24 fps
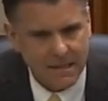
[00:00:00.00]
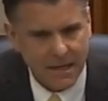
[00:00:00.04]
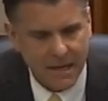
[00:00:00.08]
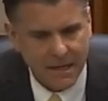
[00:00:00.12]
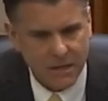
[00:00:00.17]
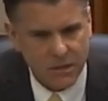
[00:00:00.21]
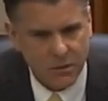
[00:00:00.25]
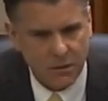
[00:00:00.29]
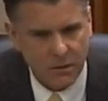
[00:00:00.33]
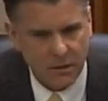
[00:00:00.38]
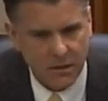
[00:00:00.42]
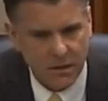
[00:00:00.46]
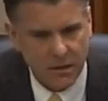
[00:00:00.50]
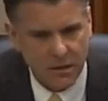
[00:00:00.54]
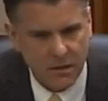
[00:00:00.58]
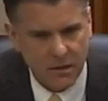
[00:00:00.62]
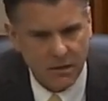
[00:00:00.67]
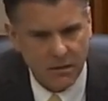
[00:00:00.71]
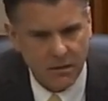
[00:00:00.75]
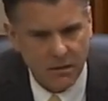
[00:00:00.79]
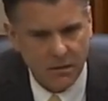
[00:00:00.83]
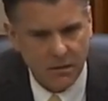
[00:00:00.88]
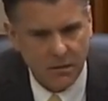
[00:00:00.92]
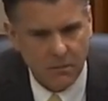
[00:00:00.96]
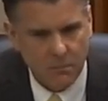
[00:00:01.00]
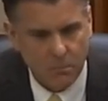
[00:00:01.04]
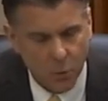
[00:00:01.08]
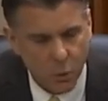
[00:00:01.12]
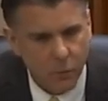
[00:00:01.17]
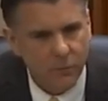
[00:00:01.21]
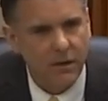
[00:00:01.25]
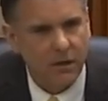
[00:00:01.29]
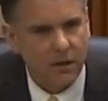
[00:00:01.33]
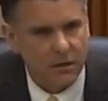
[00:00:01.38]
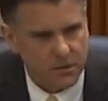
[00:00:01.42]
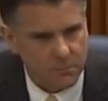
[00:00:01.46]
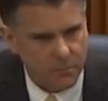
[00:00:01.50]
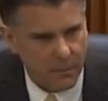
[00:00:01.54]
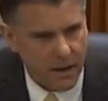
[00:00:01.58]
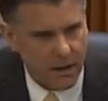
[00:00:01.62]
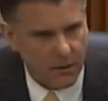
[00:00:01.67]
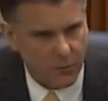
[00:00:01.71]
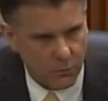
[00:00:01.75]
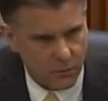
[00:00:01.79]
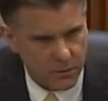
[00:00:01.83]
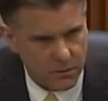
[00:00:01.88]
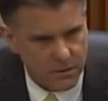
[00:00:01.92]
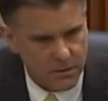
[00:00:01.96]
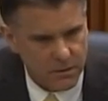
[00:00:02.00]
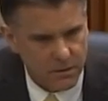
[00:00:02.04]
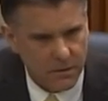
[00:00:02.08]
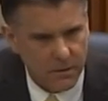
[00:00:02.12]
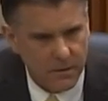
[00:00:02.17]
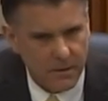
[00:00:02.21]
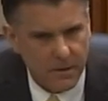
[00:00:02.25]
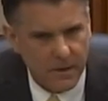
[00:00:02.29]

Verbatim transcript: actually moving us backwards.